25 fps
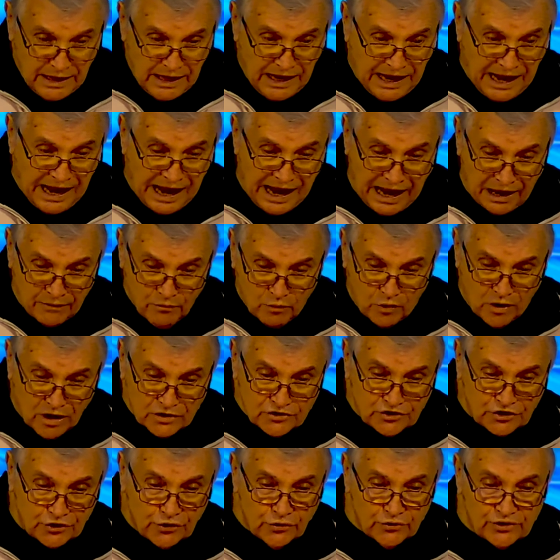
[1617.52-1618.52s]
I
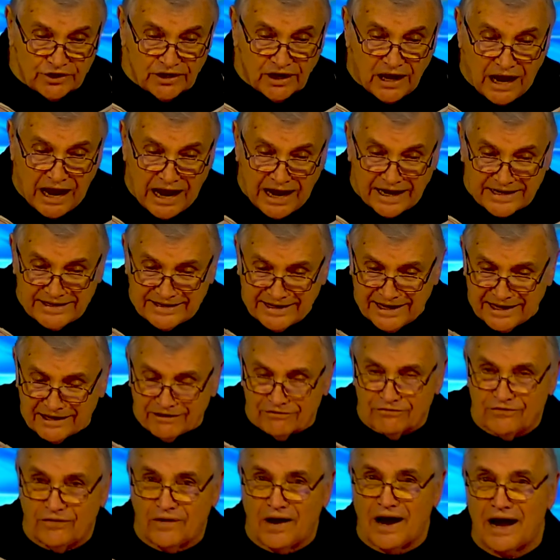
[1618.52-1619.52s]
want you to
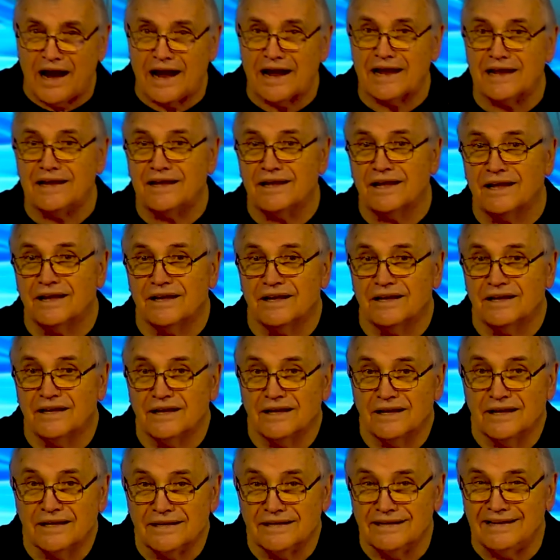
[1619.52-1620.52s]
identify
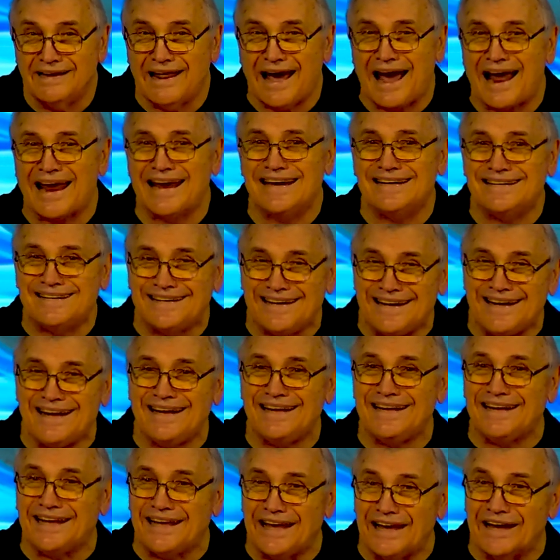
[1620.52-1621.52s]

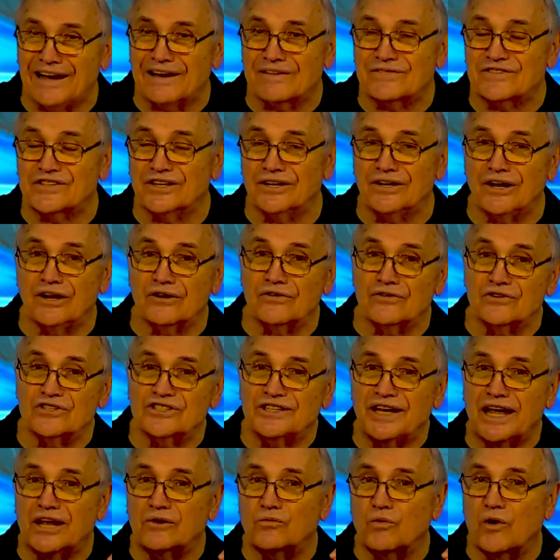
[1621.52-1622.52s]
19 gifts and
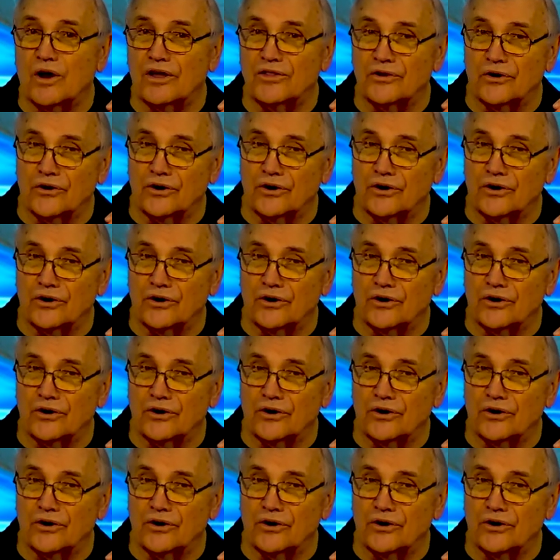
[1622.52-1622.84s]
understand why there are